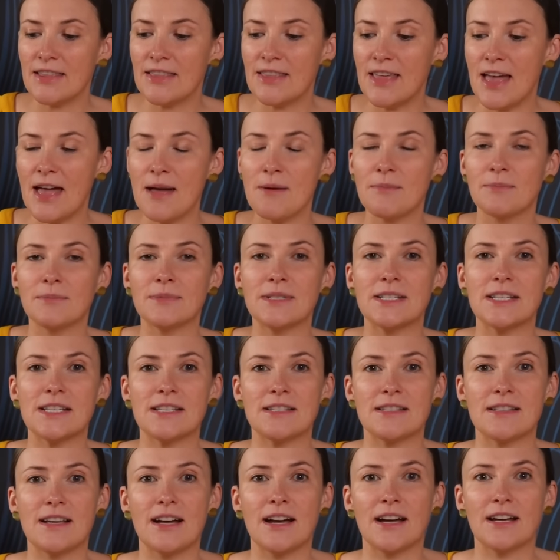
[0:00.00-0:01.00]
them
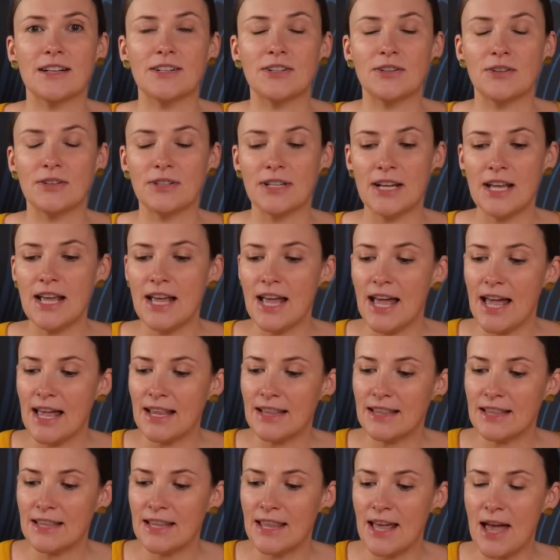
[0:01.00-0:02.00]
decide on
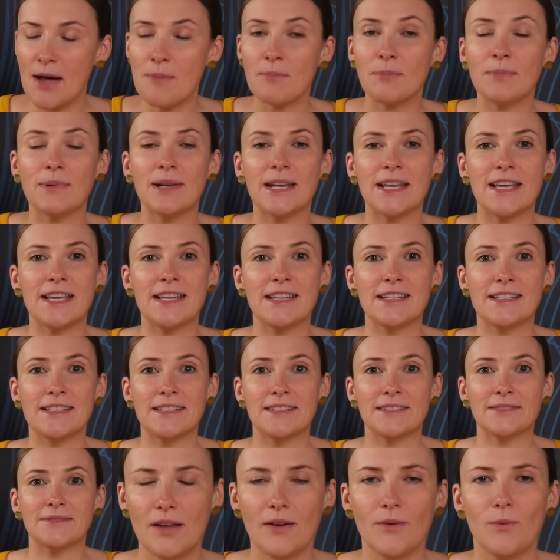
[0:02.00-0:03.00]
and them lead.
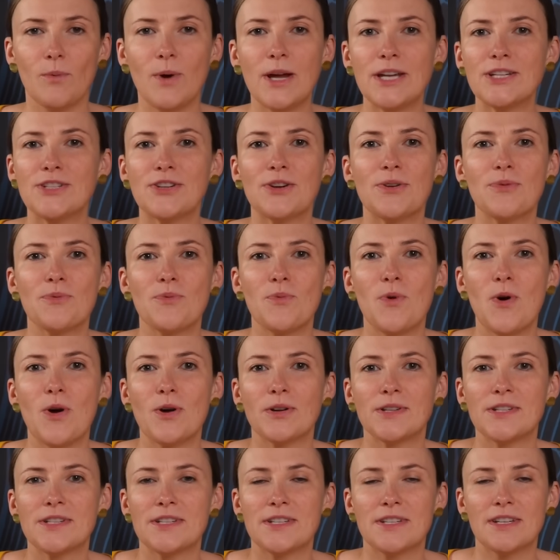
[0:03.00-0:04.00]
We don't
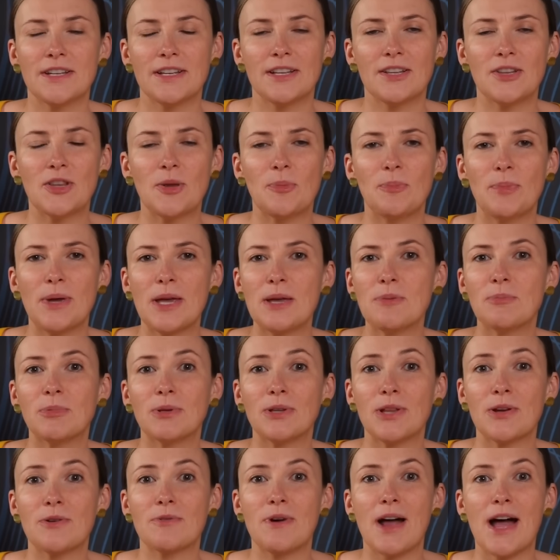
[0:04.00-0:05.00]
want the
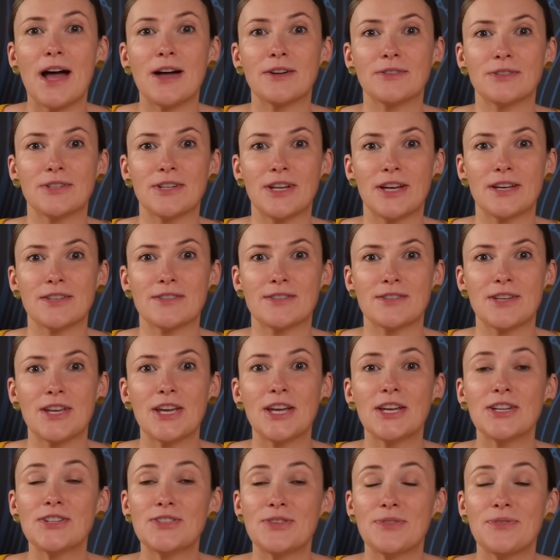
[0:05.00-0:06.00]
people around us
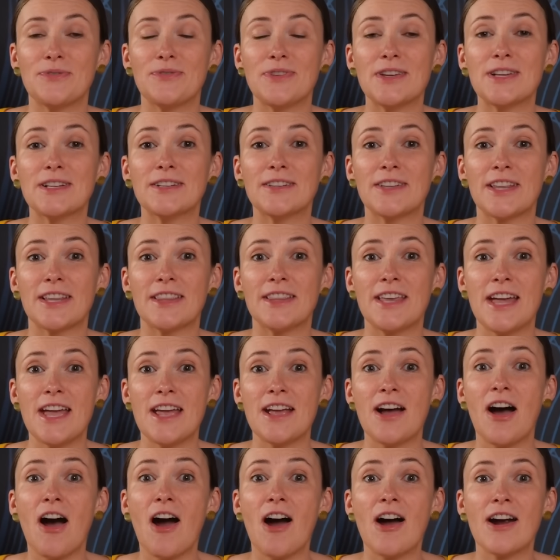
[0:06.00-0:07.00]
to feel that
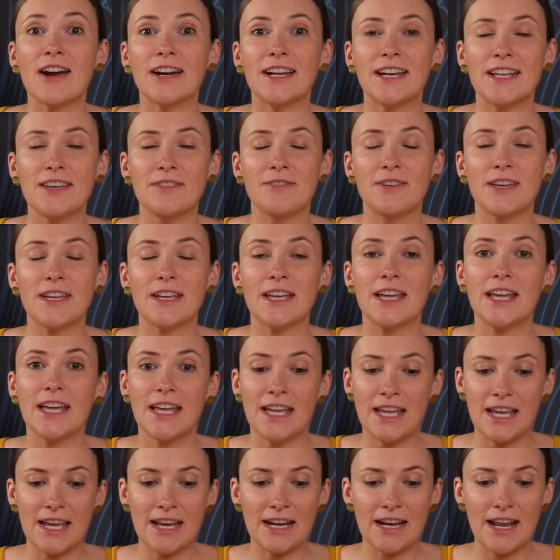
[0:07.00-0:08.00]
they are living
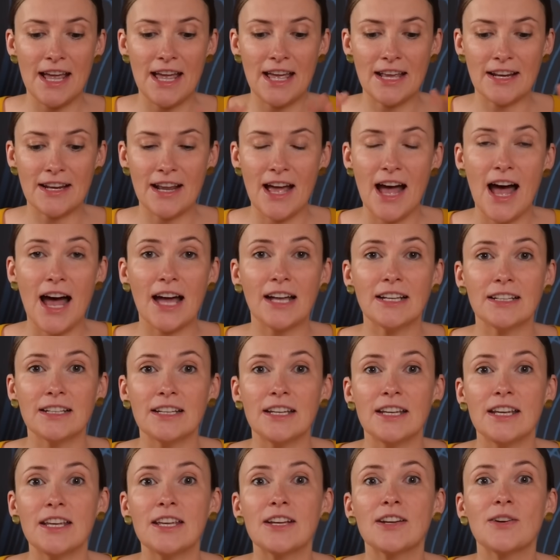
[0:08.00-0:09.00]
in an
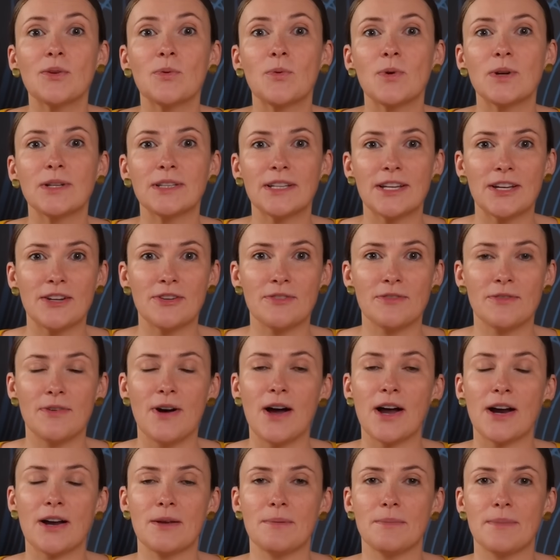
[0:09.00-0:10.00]
unequal
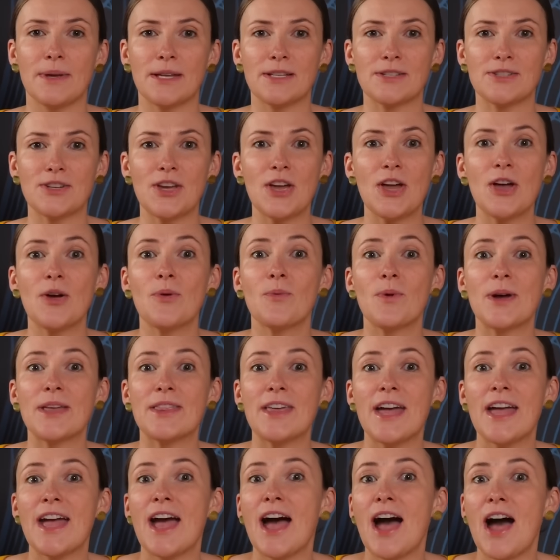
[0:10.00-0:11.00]
environment where
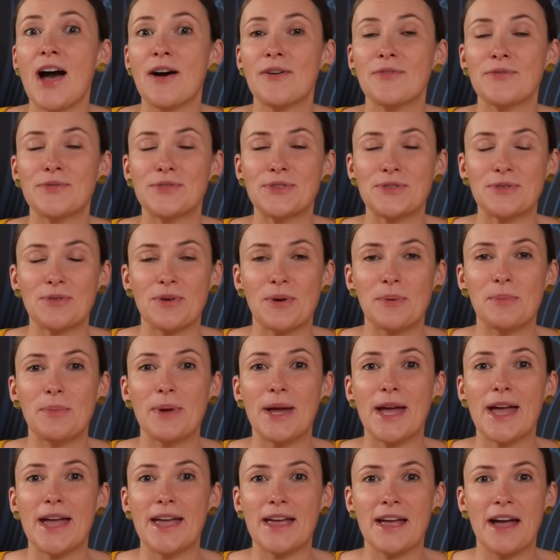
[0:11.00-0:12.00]
they have to
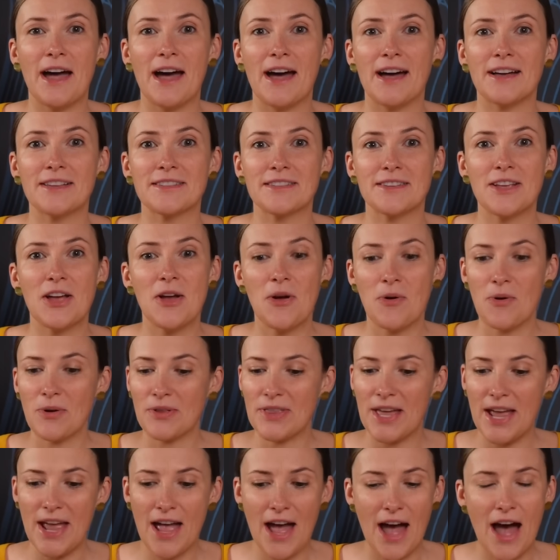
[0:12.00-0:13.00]
obey us or
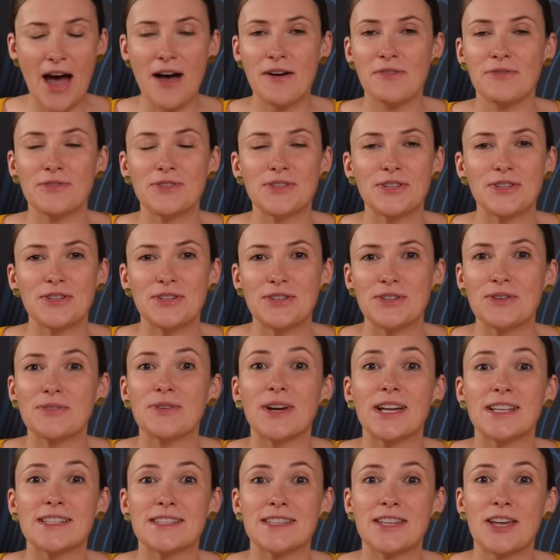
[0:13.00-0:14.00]
they have to do
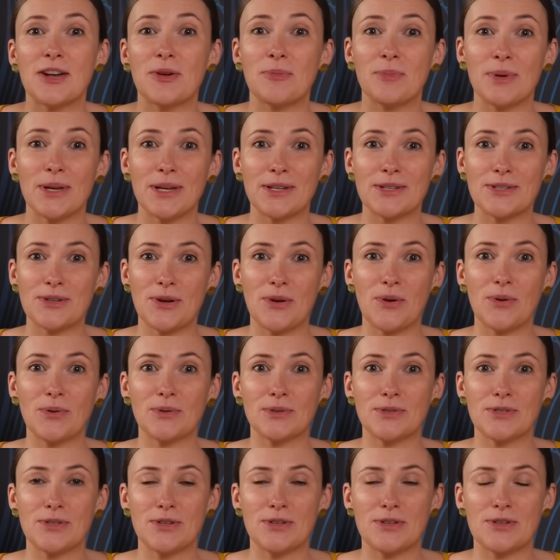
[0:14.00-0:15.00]
as they're being
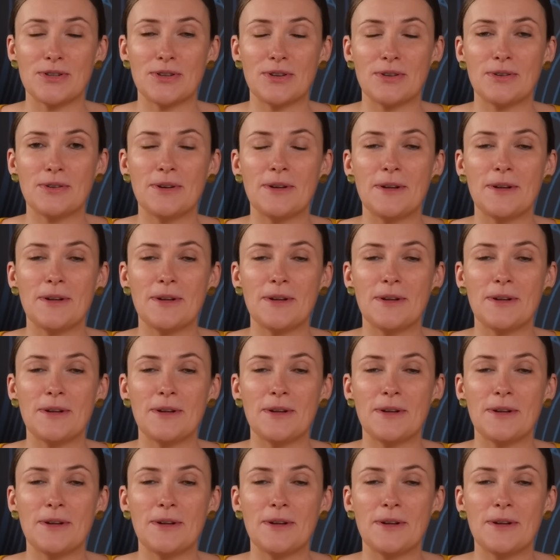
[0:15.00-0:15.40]
told to do.